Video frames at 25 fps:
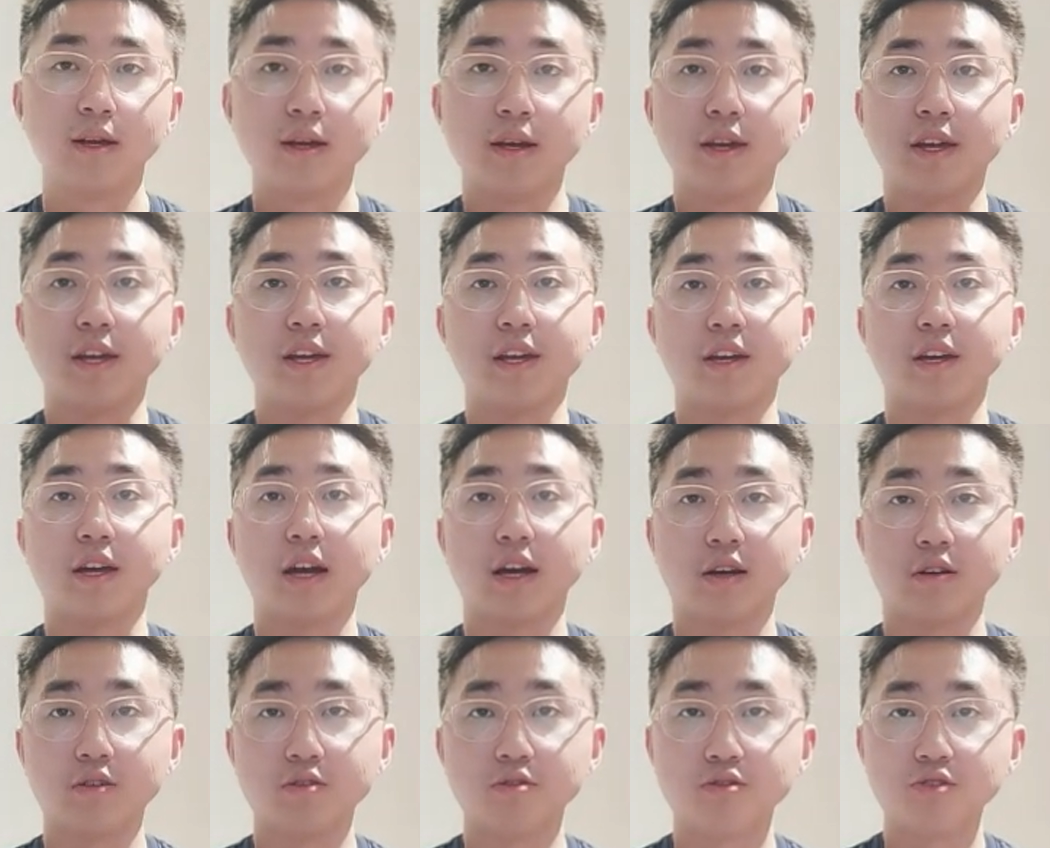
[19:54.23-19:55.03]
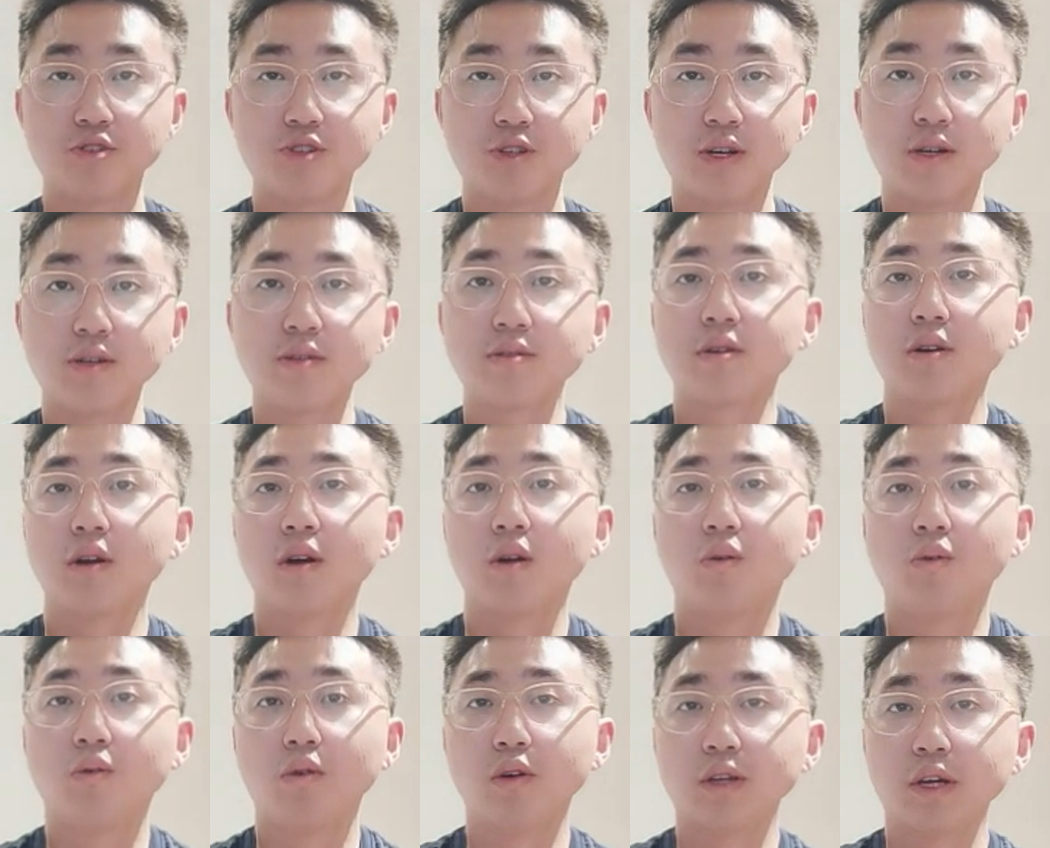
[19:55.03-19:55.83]
In conclusion,
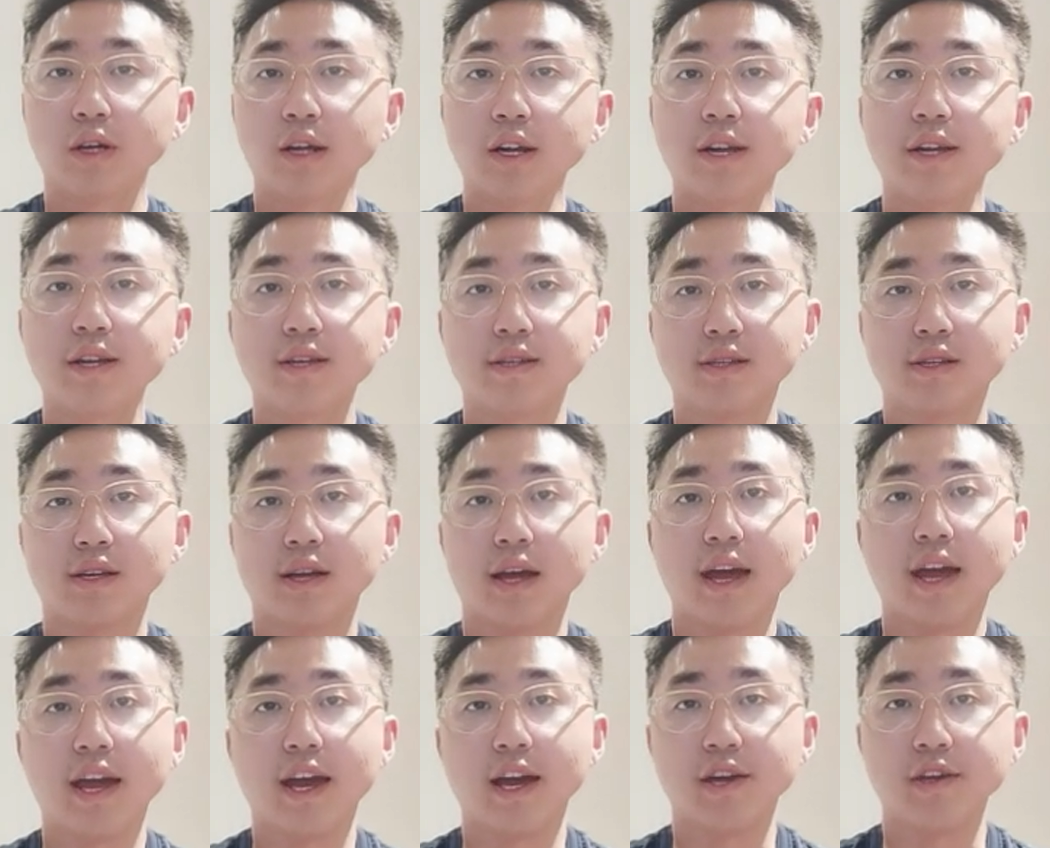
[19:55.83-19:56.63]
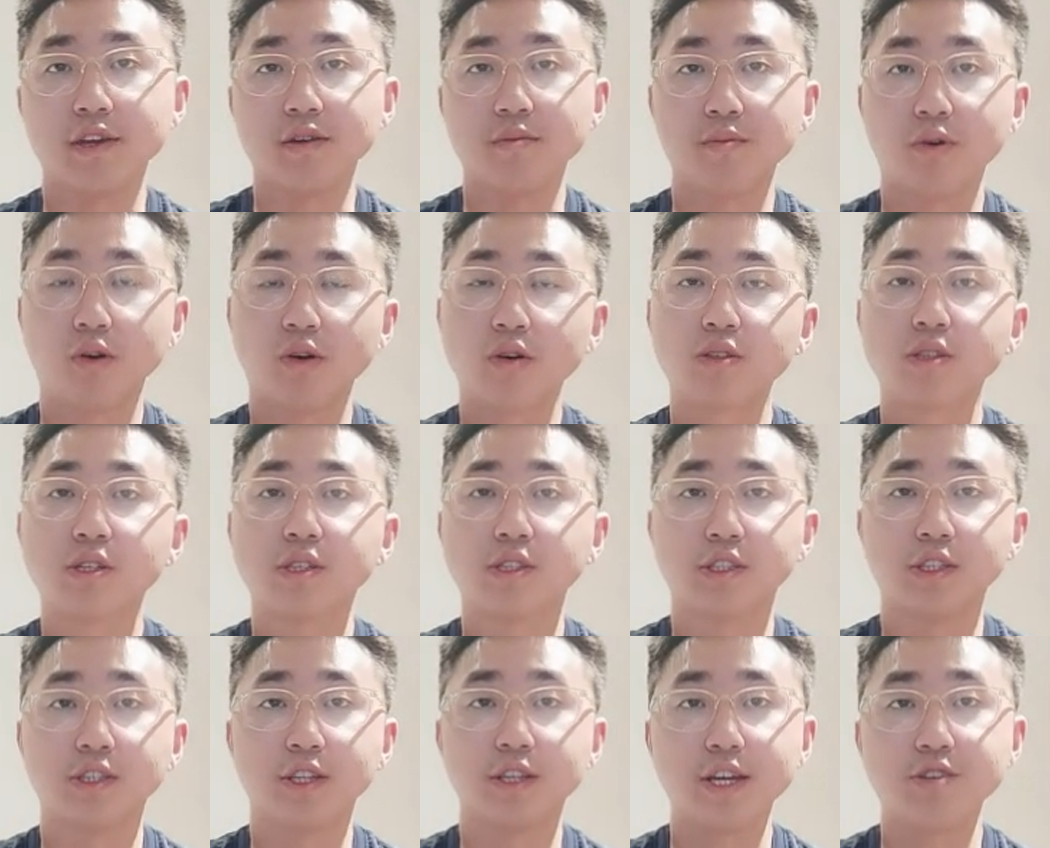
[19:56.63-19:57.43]
water is an
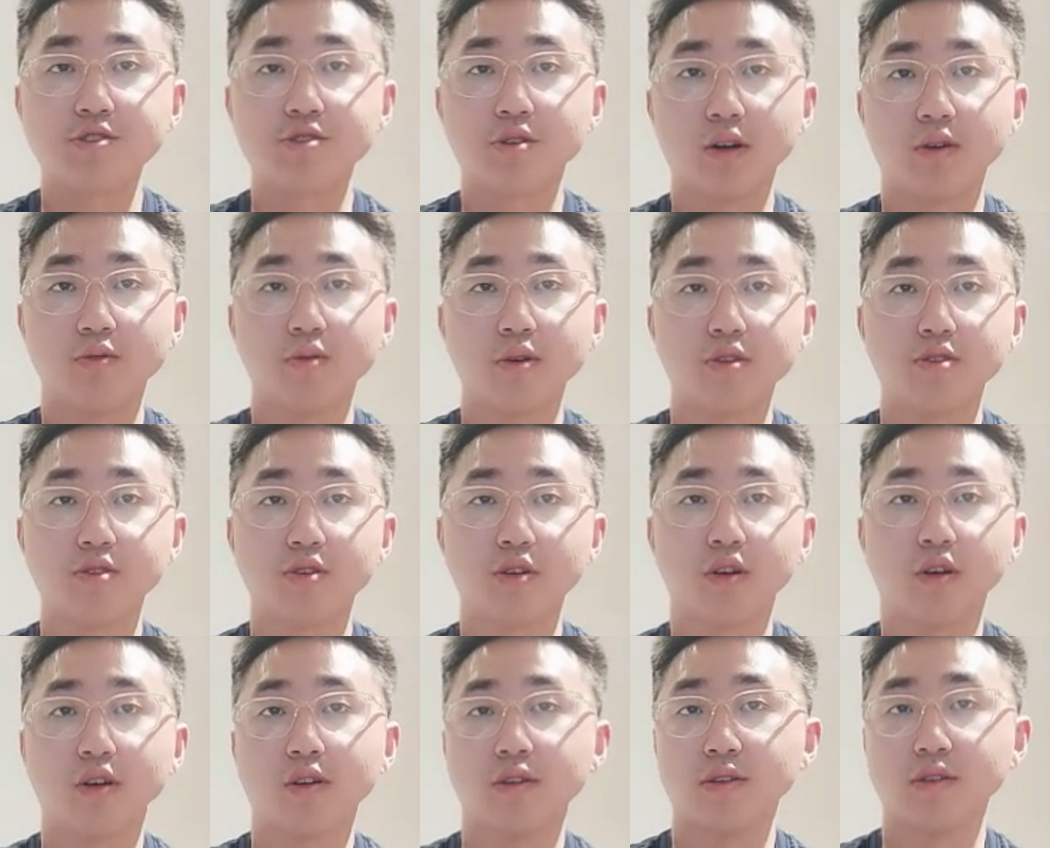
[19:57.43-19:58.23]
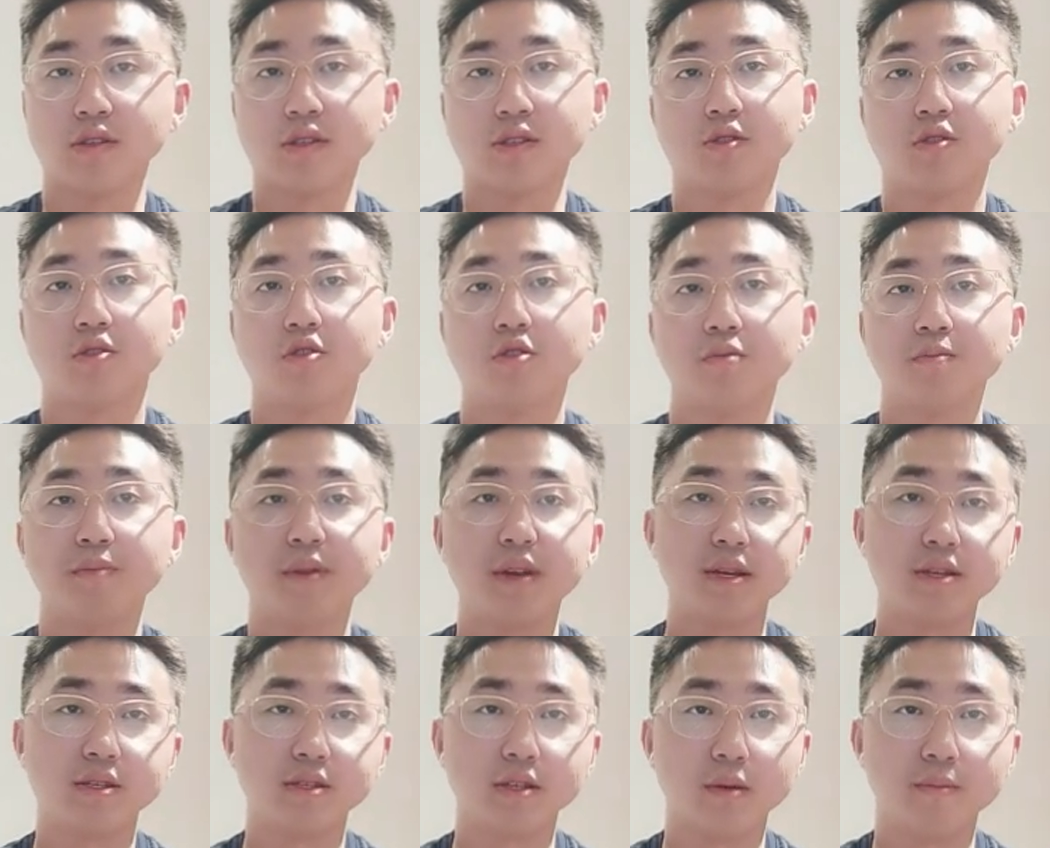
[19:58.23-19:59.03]
important natural resource to
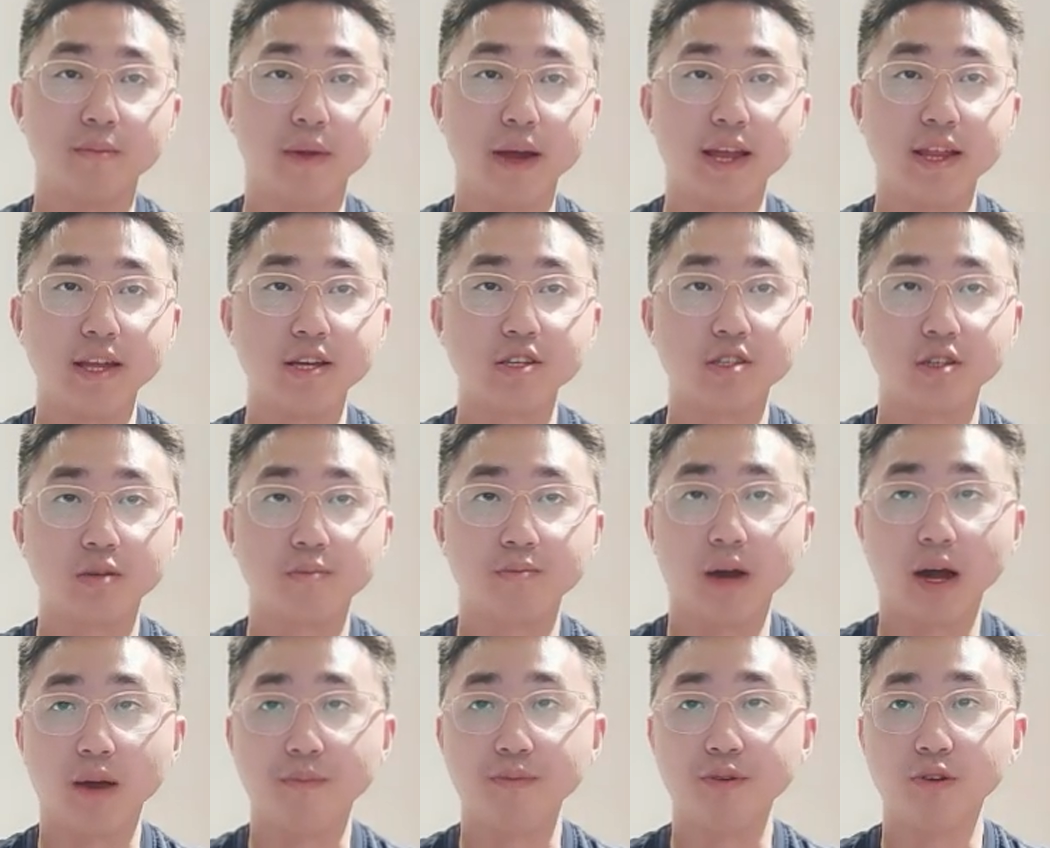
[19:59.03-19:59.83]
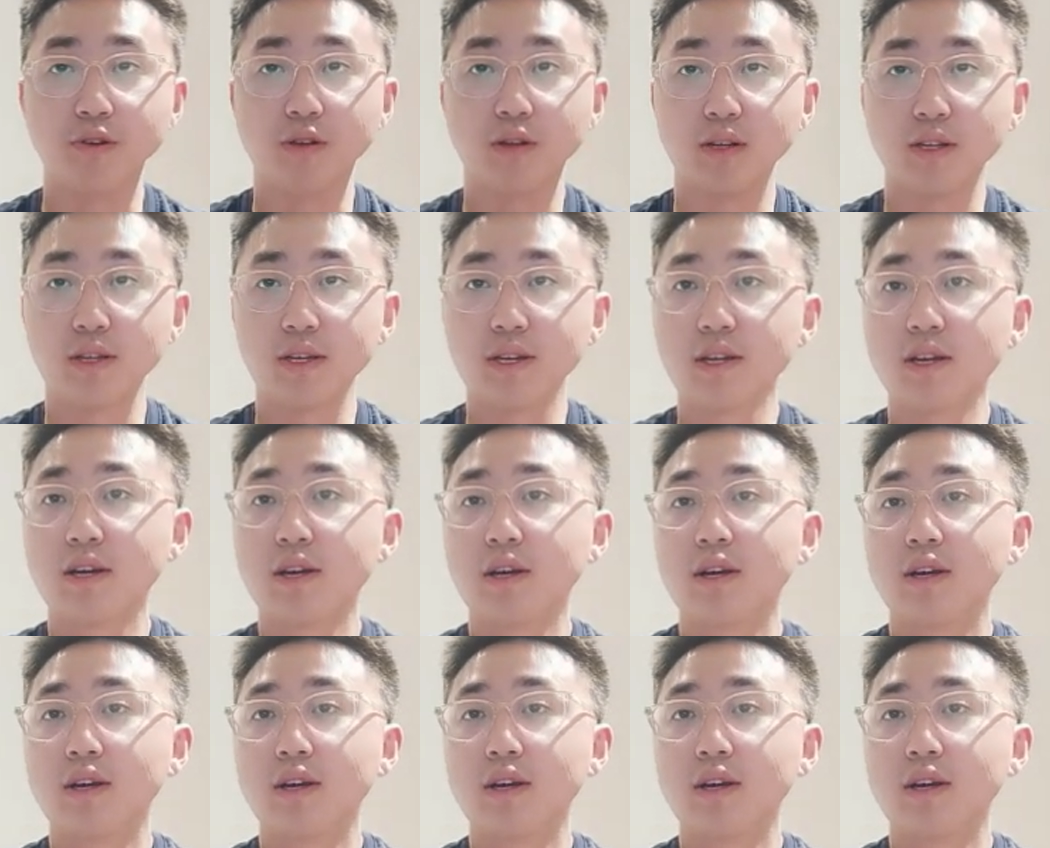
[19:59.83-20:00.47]
be managed popularly